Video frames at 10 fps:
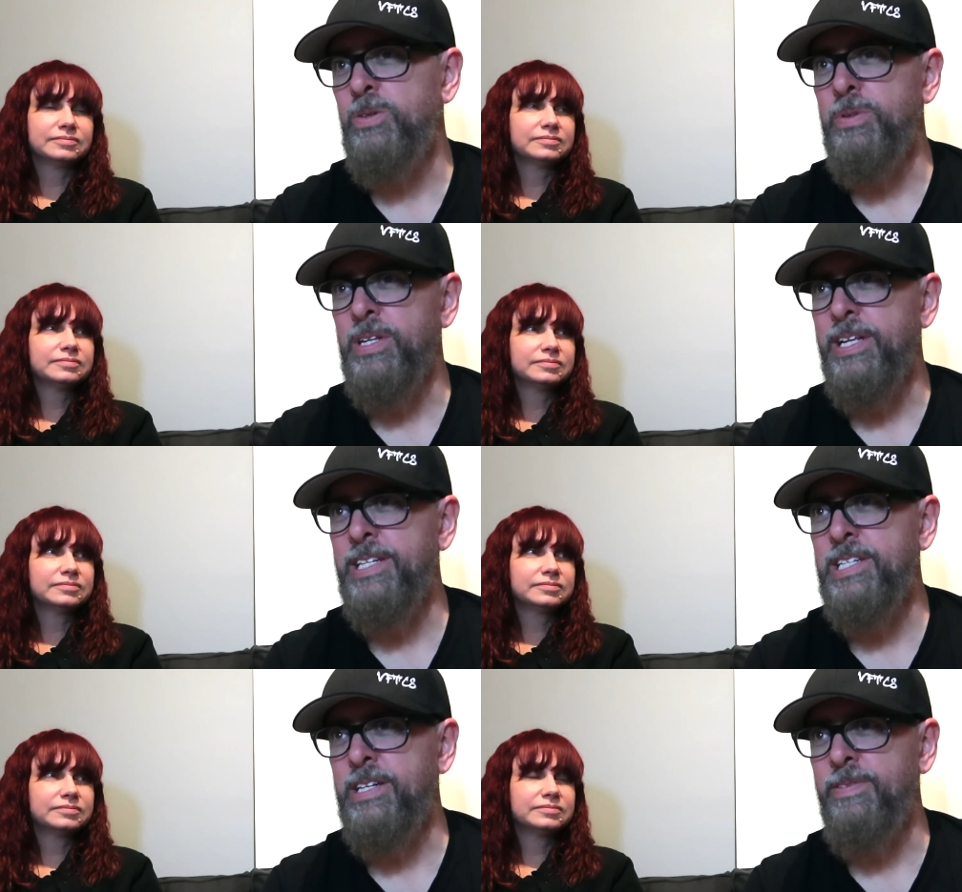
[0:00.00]
Speaker 1: But the
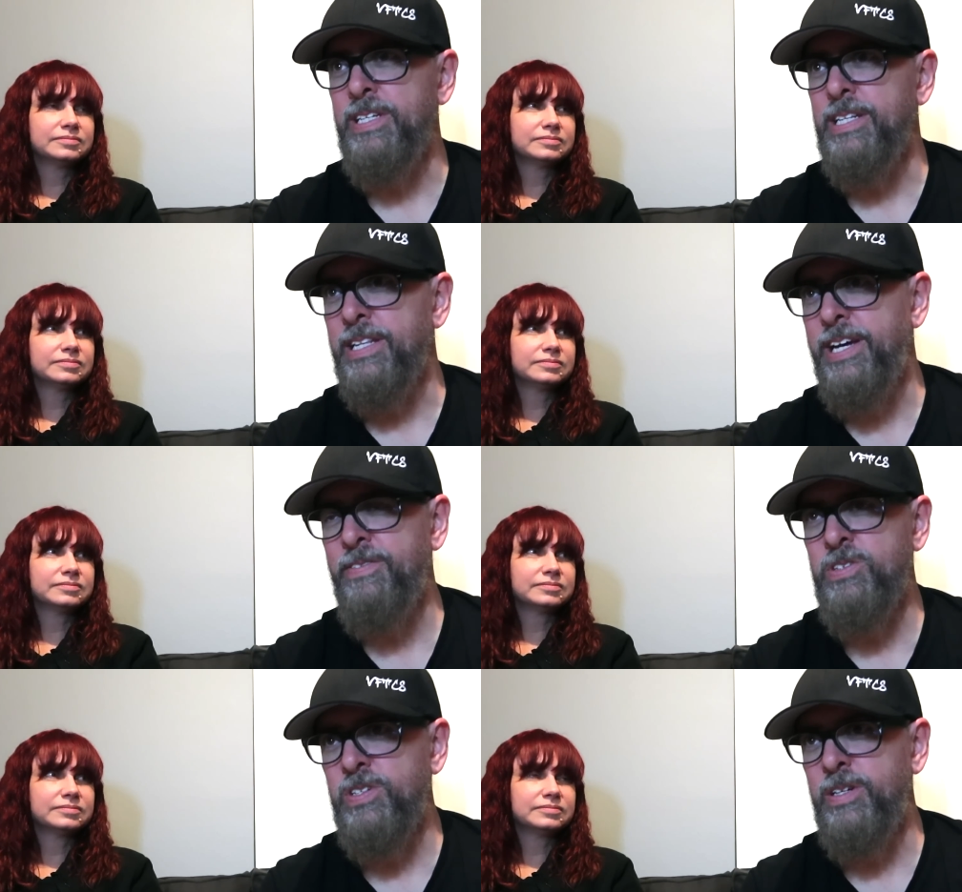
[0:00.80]
last time that we did the live
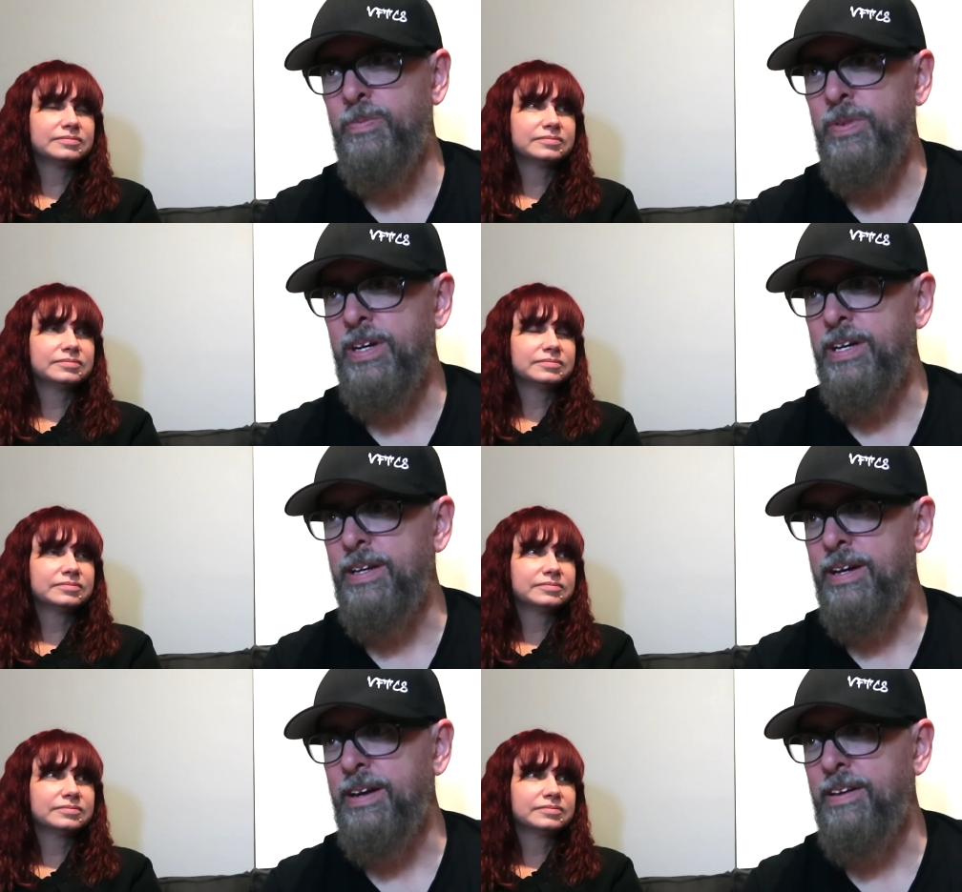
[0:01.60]
stream, I,
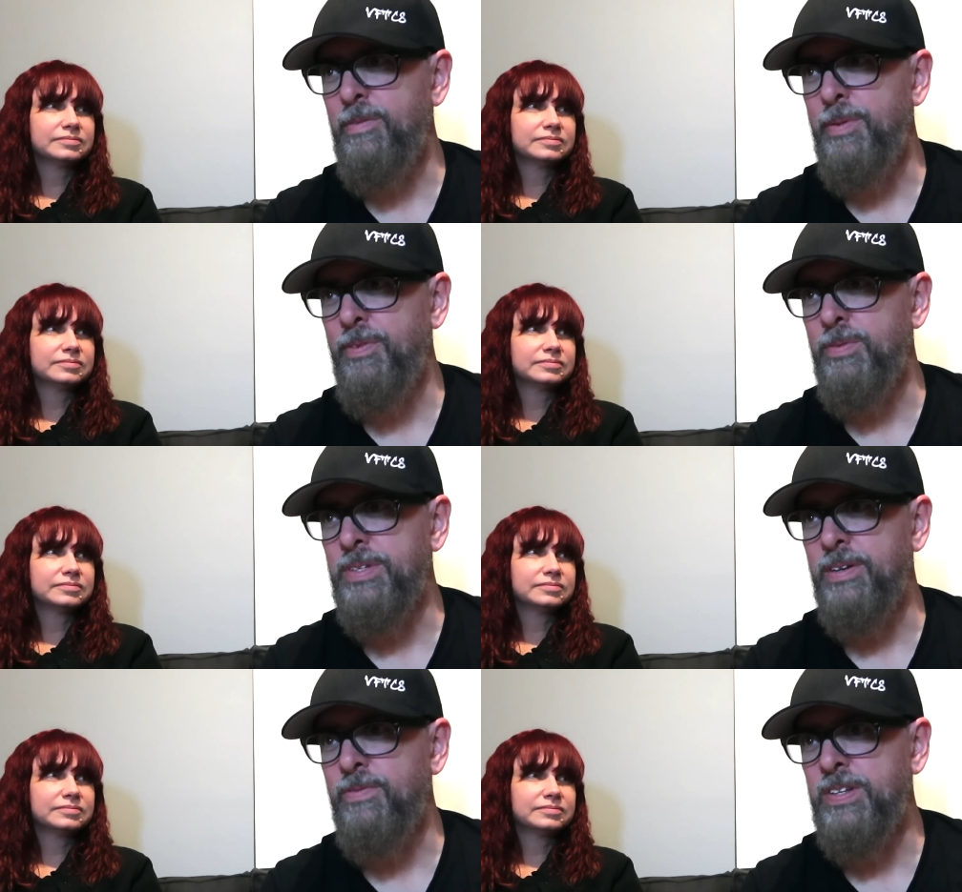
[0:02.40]
I can't remember if it was
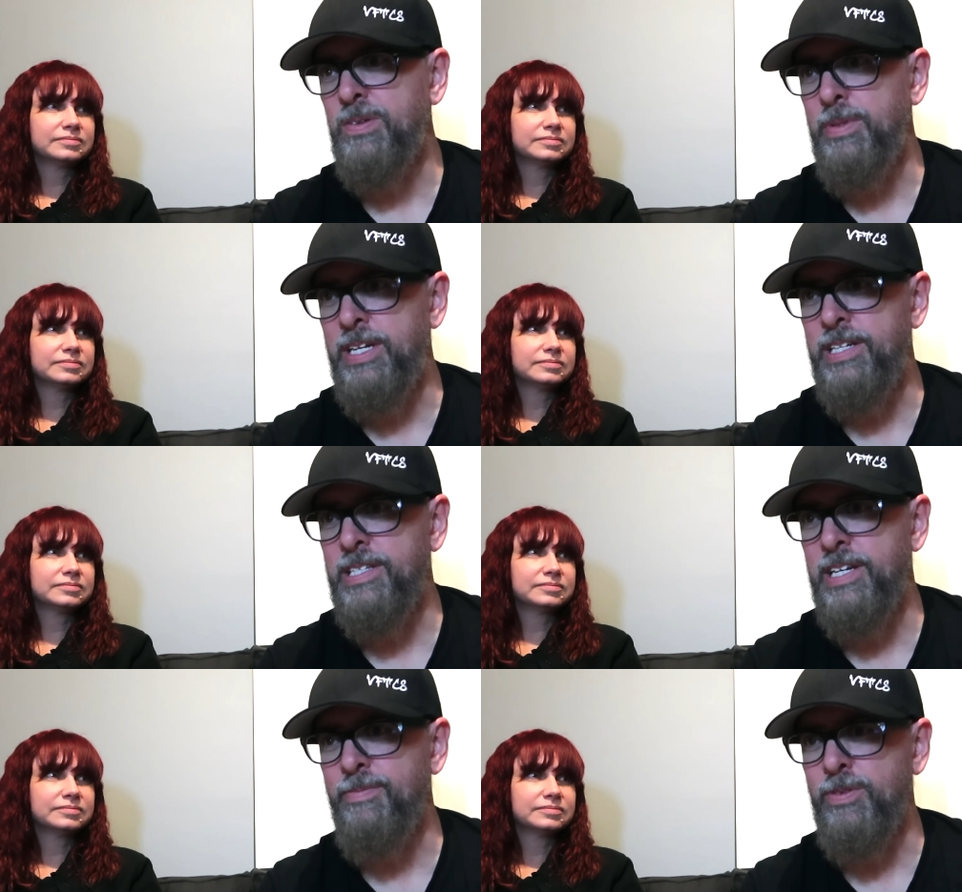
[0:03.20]
like WrestleMania
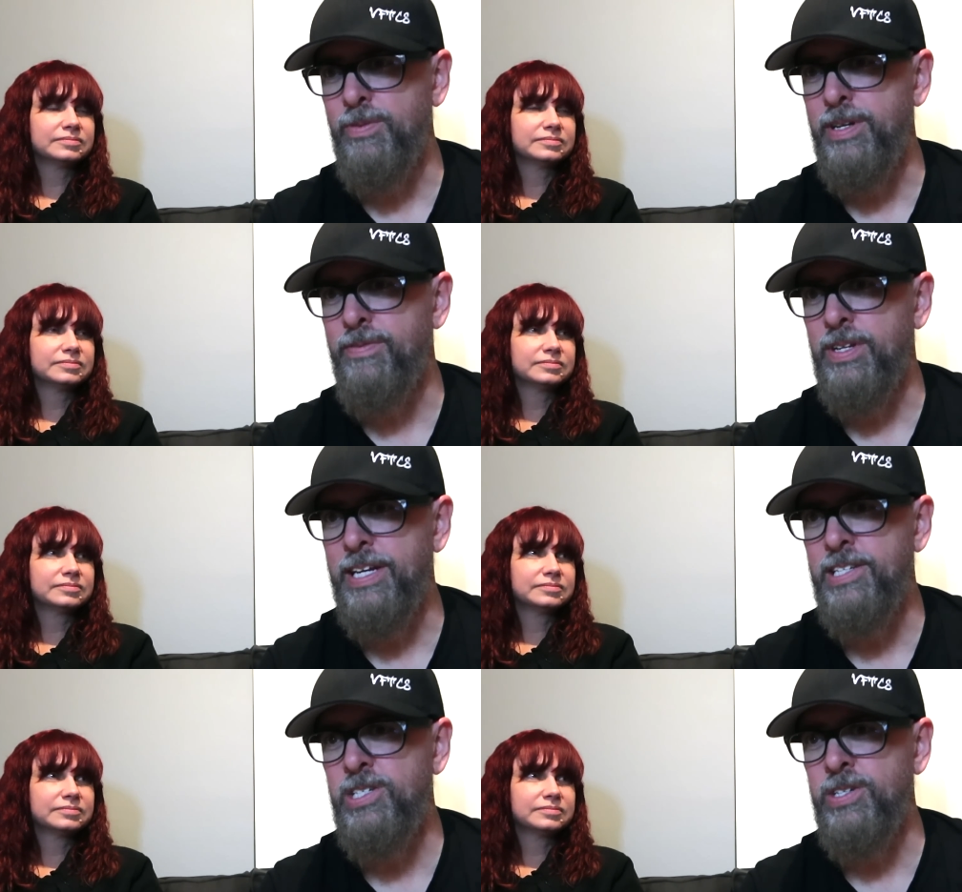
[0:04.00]
time or whatever
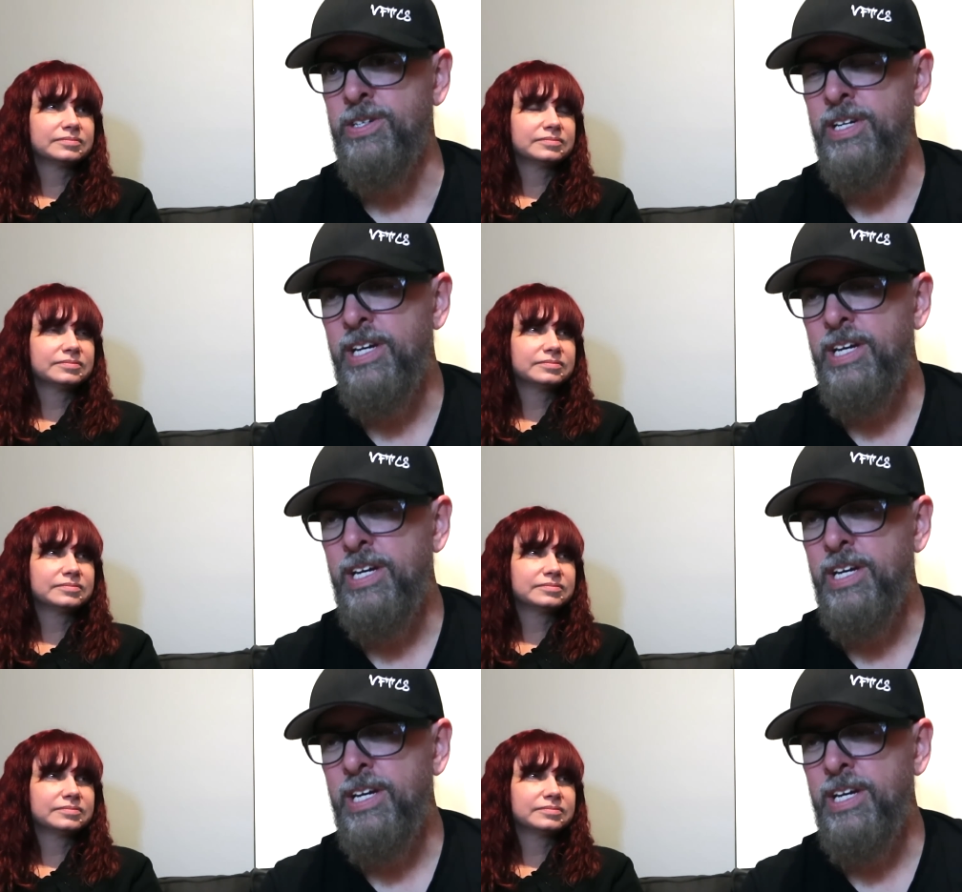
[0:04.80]
last year,